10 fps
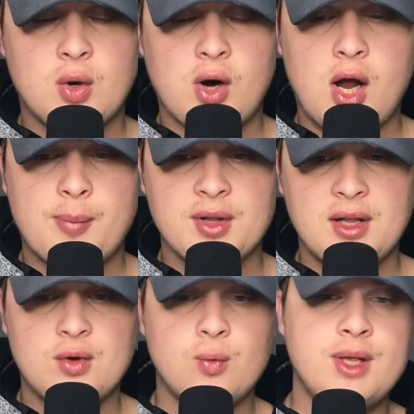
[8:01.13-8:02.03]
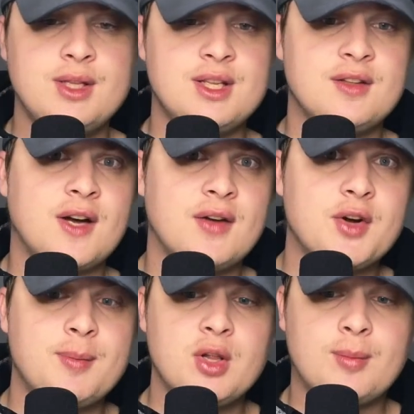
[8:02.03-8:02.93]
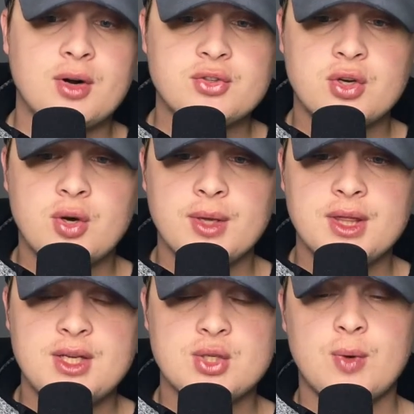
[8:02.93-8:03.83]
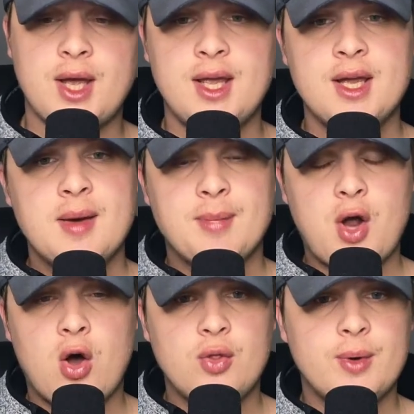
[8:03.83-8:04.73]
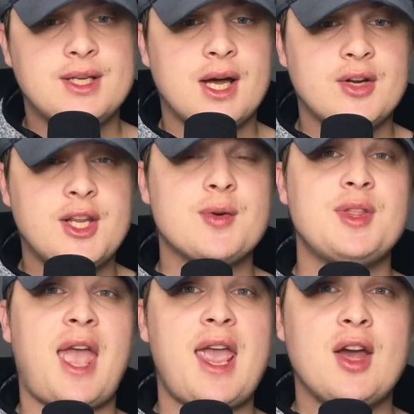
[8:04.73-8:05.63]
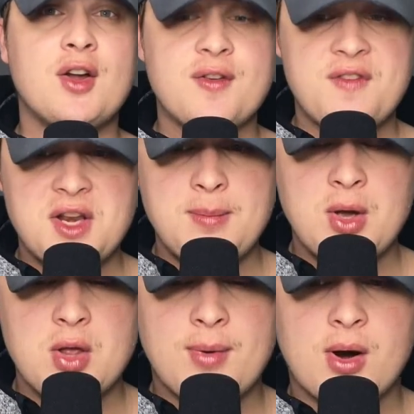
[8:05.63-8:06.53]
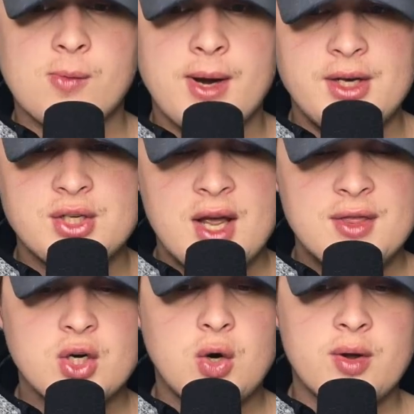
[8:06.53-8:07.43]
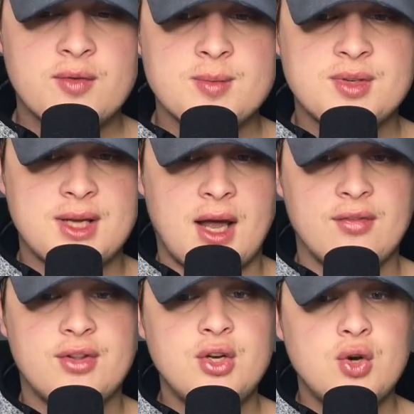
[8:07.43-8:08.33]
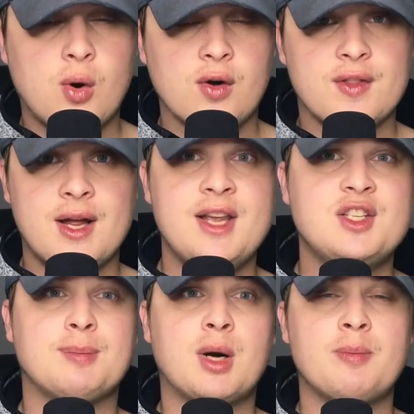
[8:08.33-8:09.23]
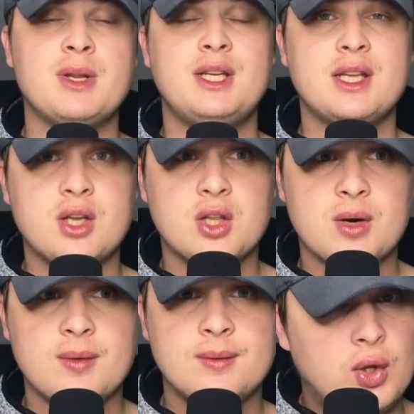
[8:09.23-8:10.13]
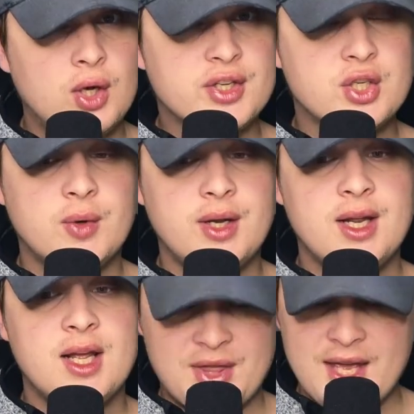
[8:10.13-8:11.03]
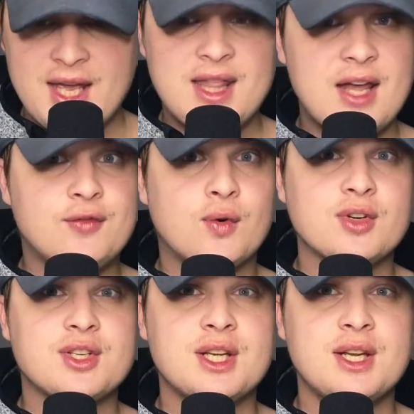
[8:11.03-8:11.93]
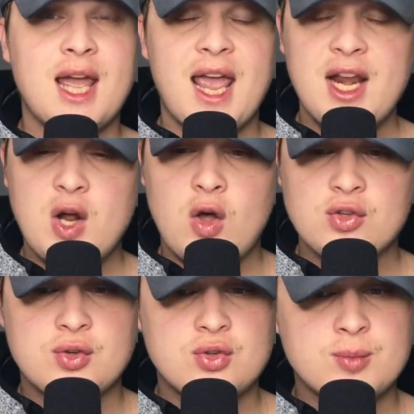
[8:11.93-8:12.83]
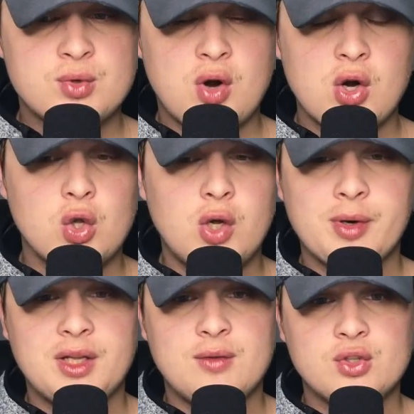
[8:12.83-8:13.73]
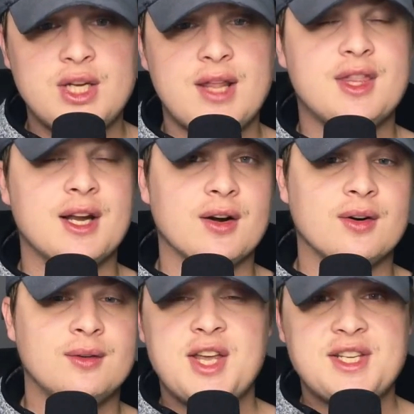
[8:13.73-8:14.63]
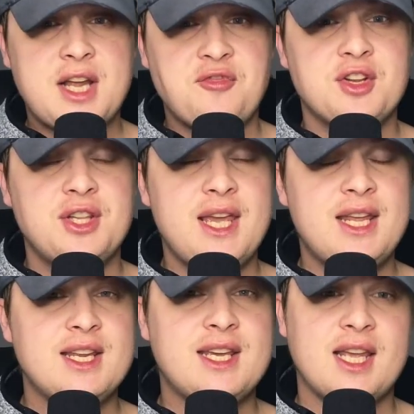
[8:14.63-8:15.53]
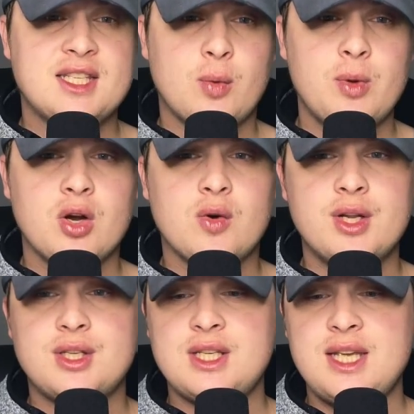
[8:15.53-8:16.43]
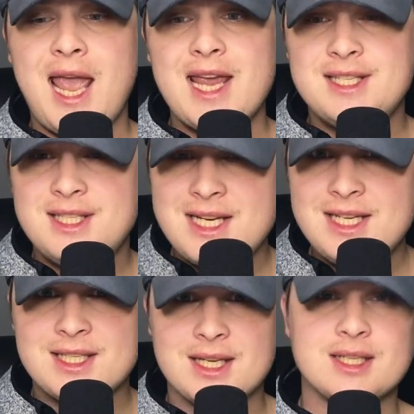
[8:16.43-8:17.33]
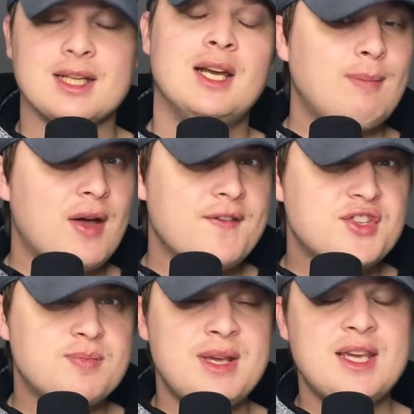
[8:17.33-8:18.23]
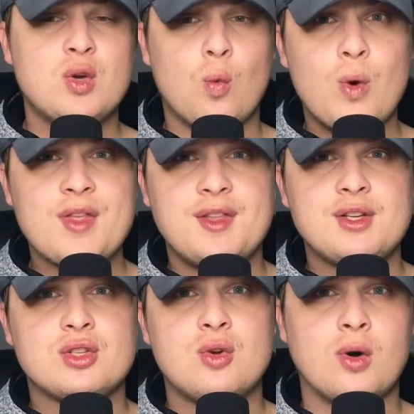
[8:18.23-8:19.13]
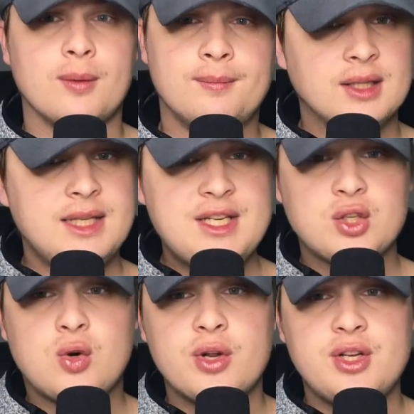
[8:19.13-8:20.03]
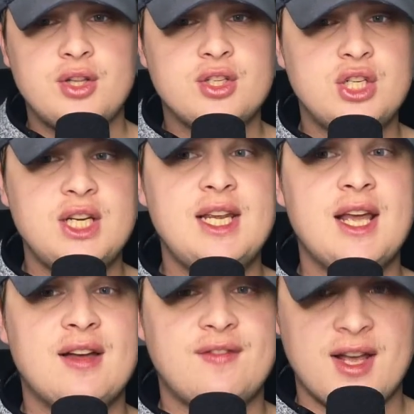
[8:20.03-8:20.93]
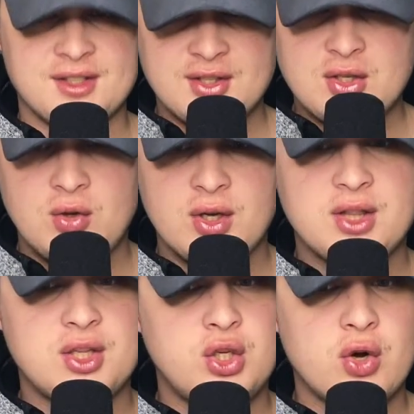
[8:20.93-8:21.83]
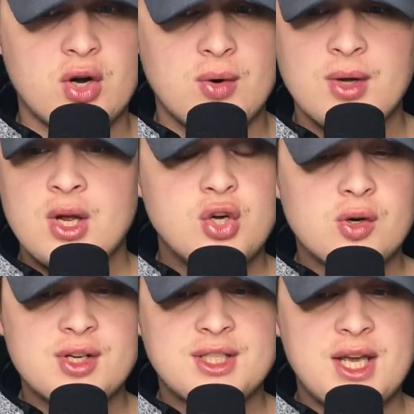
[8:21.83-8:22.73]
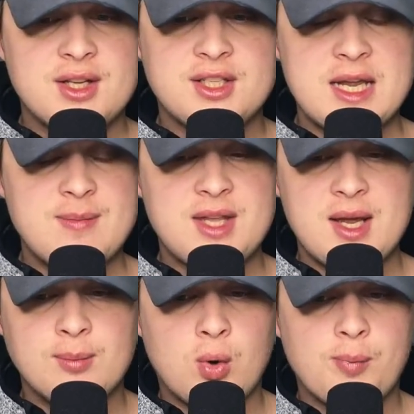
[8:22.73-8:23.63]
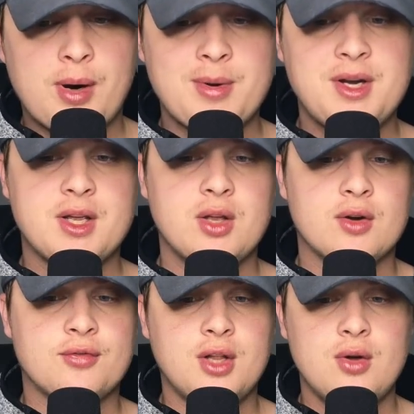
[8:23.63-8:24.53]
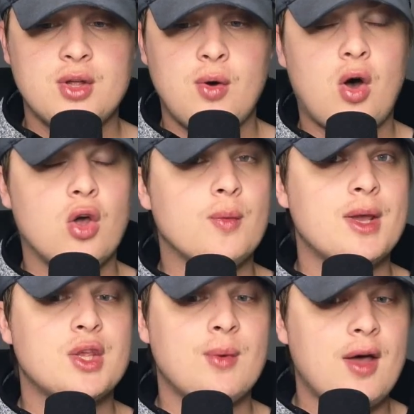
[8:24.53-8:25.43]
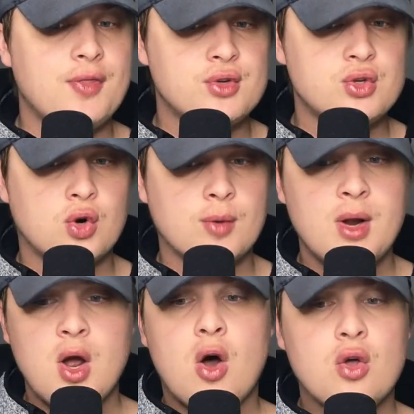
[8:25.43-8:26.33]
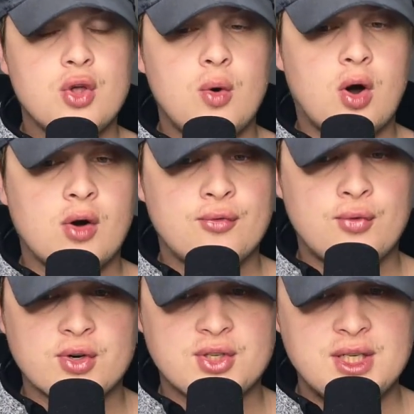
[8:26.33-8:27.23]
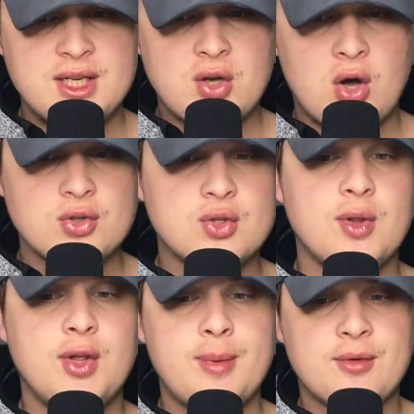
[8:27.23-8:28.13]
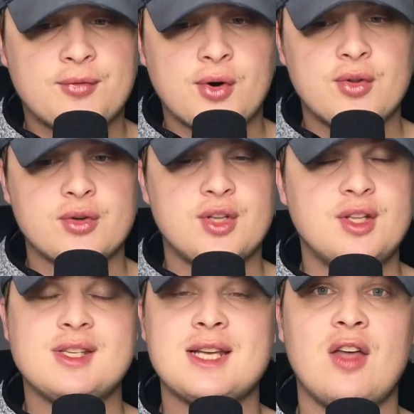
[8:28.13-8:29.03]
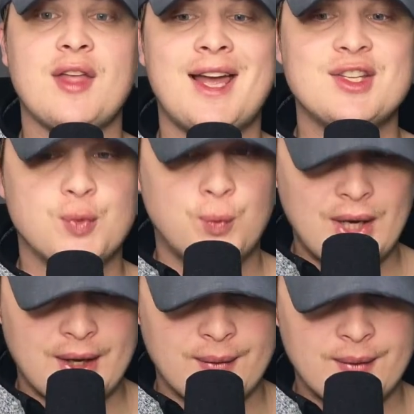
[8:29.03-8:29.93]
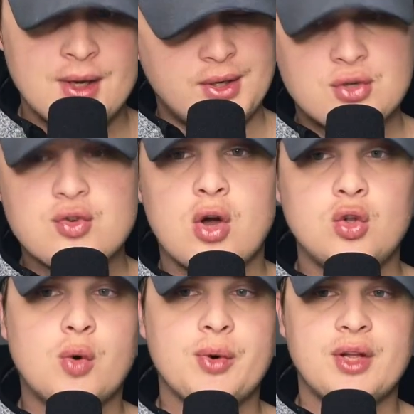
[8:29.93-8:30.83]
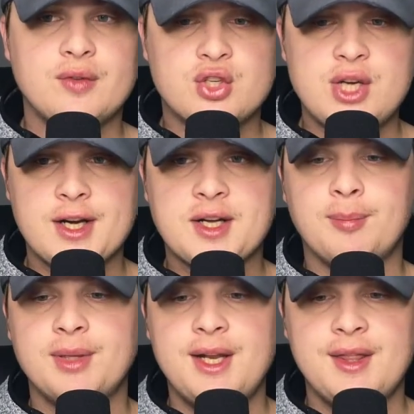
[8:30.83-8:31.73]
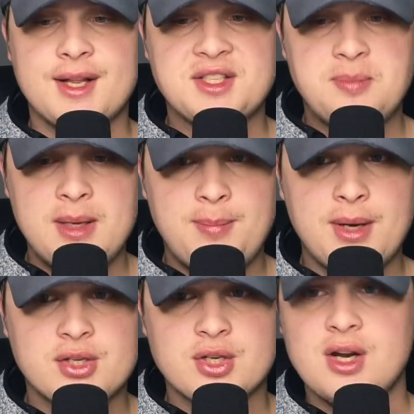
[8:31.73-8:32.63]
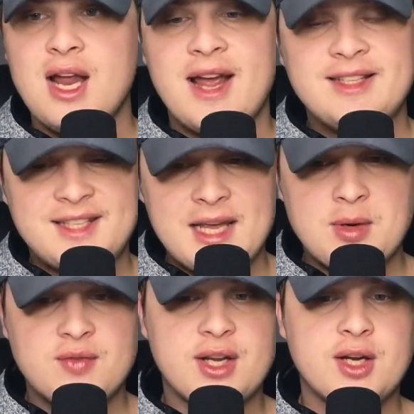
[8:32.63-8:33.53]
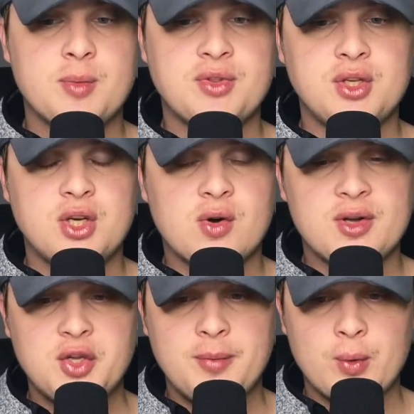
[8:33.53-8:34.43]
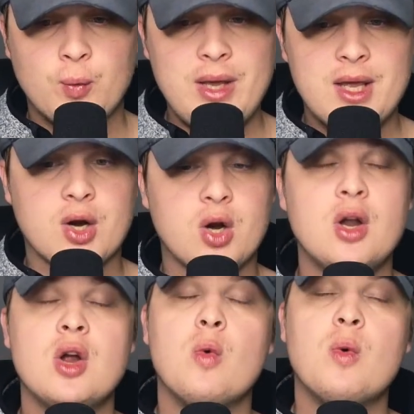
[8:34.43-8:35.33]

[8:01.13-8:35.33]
So our upper level normal in the 500 millibars are going this way, but all the way down here in the 850 millibar range, they're going from south to north. That is a perpendicular look to it within that forcing and also some stronger lower level jet there. So that definitely indicates that we are going to see a decent amount of spin with this storm, at least according to the GEFS. Let's go look at the Euro. Euro is saying the same thing, more perpendicular flow though all the way throughout the storm, although our forcing is also a little bit further to the south as well. Pretty strong lower level jet completing that spin picture. And same over here with the euro, a little bit weaker